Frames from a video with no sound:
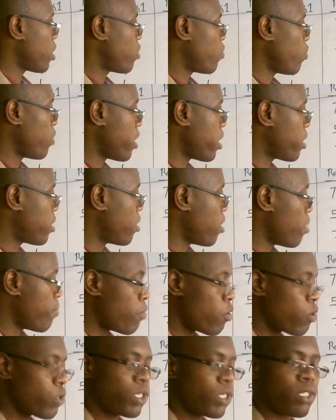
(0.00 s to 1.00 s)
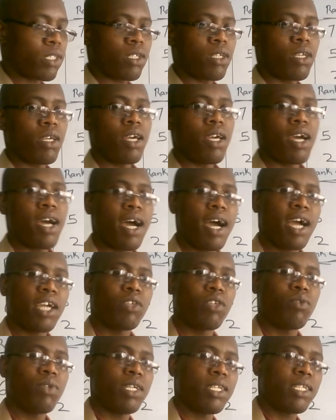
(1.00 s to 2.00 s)
you get the most
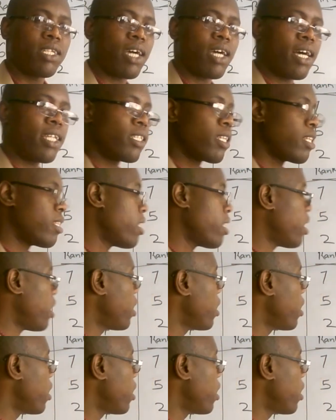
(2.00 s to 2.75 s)
accurate answer there.